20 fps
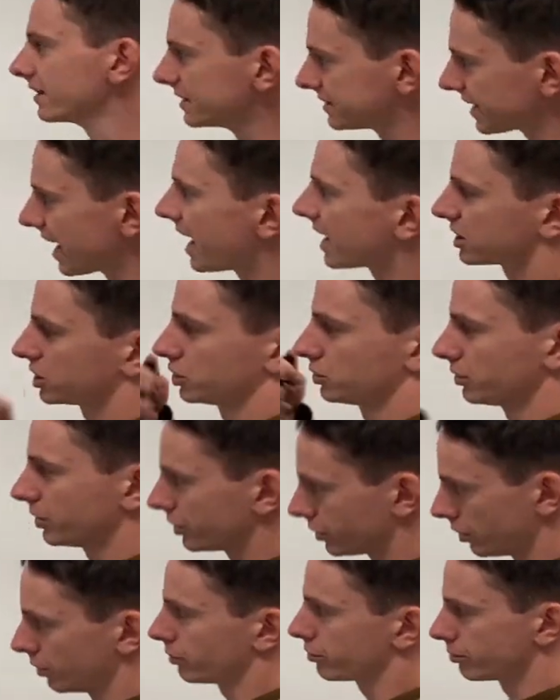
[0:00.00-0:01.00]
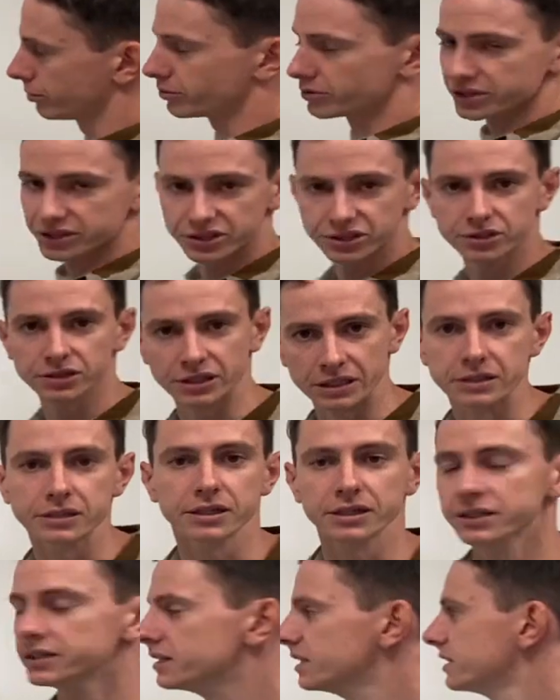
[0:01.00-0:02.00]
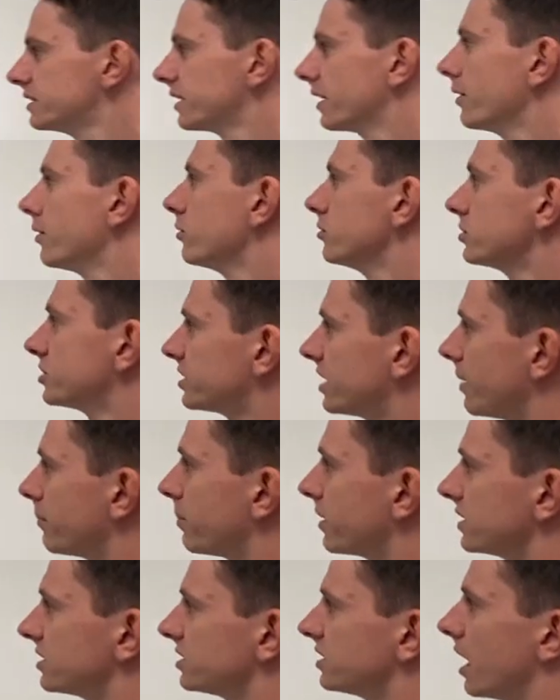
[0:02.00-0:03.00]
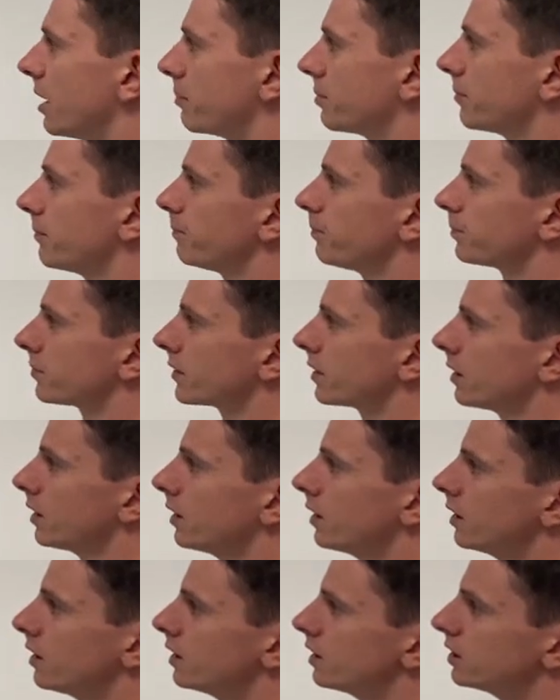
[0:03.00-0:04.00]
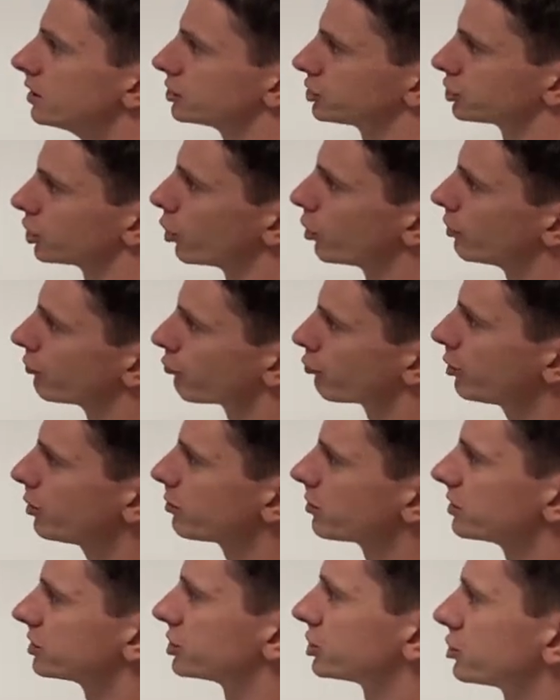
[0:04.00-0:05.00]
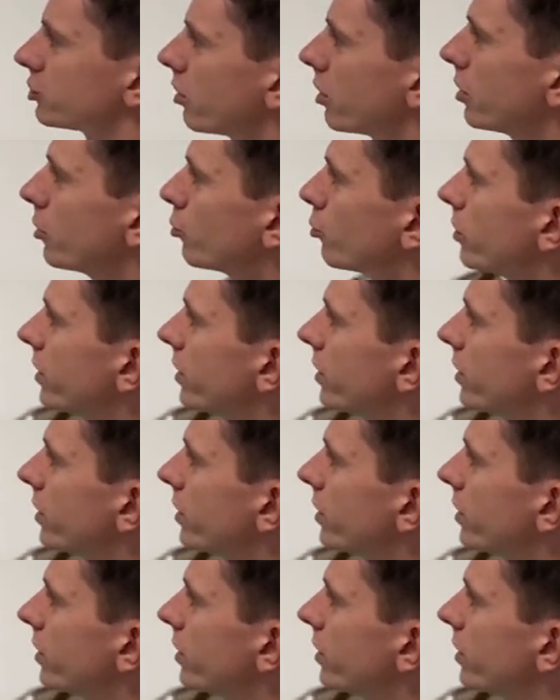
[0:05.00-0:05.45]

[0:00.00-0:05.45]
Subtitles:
let's actually go through this in detail, step by step. So if we were to start